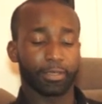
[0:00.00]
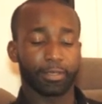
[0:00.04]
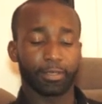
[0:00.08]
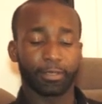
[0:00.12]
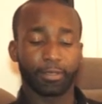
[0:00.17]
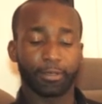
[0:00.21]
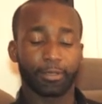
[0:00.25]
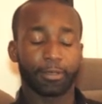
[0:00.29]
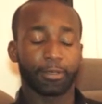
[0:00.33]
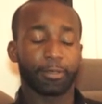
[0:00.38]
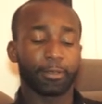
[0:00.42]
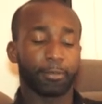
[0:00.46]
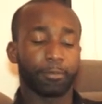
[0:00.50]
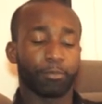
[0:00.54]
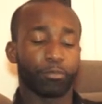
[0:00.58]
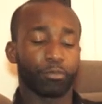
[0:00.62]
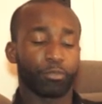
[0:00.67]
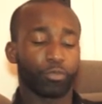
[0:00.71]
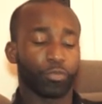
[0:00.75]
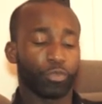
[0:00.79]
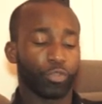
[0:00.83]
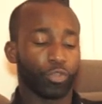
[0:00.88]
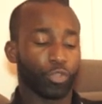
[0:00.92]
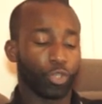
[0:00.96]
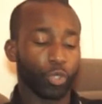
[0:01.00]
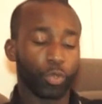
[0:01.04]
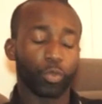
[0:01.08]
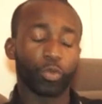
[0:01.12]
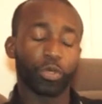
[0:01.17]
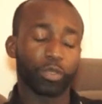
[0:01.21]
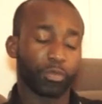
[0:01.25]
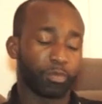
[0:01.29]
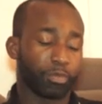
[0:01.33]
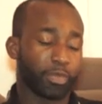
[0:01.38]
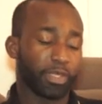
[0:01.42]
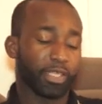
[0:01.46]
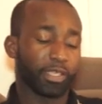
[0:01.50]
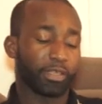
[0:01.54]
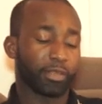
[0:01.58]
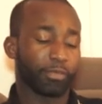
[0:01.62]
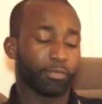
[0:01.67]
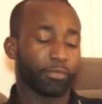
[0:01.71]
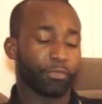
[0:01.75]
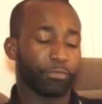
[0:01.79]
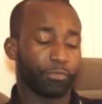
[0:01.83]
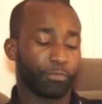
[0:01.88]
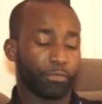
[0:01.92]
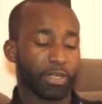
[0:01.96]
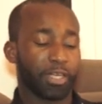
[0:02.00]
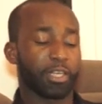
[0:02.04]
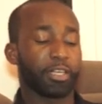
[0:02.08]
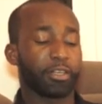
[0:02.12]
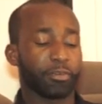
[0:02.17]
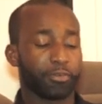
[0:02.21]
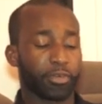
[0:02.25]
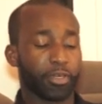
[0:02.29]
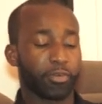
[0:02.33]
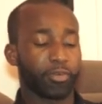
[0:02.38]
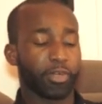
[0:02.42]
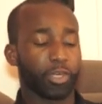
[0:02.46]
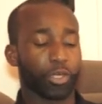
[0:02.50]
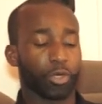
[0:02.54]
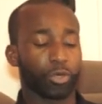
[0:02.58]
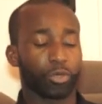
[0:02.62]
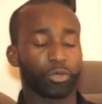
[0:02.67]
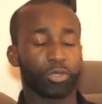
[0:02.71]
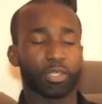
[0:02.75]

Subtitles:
After that, every other thing comes naturally.